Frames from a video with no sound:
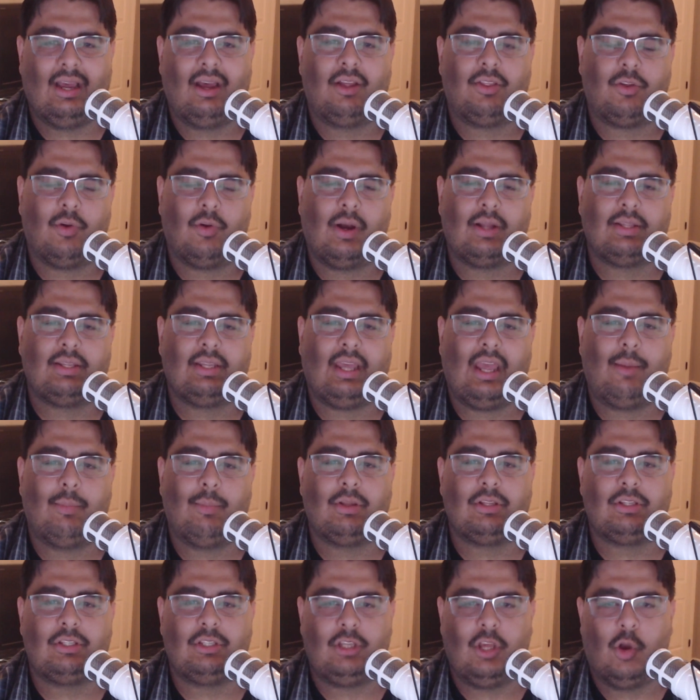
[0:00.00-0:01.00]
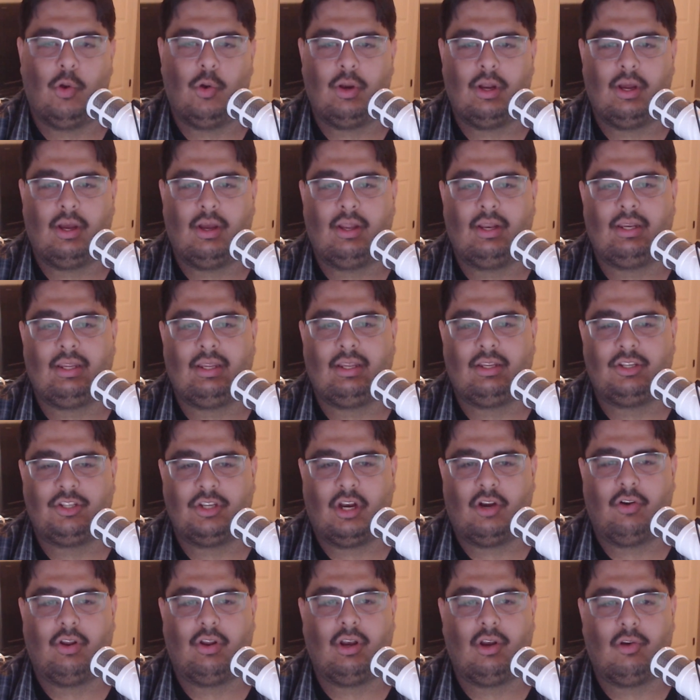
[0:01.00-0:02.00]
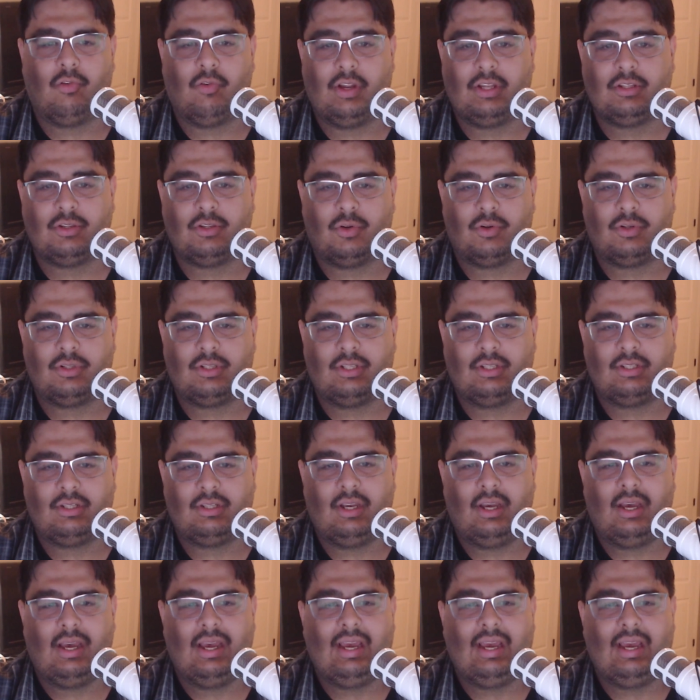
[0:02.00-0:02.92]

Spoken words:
throughout the game as Yoda in generating resources,